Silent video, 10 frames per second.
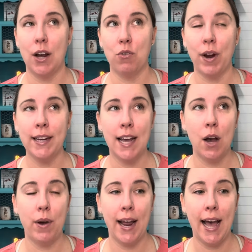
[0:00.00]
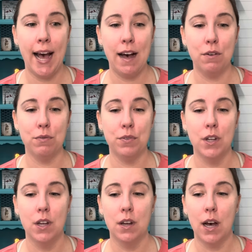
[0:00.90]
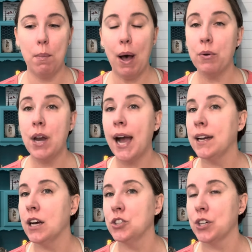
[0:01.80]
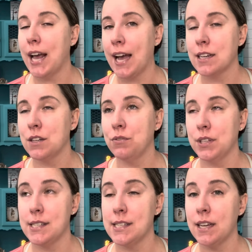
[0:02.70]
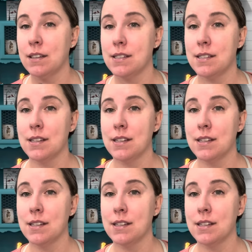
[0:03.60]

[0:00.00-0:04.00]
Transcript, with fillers: Right now I have about 900 active listings.